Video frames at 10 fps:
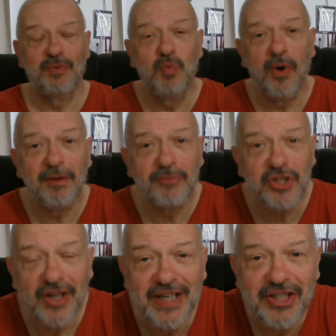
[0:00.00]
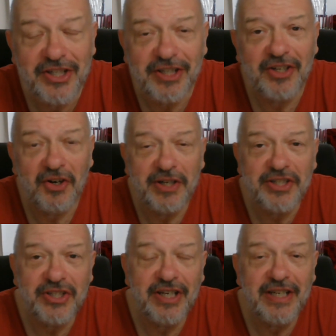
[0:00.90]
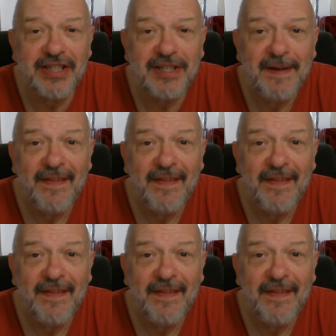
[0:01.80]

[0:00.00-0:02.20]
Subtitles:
what I'm saying to you guys is,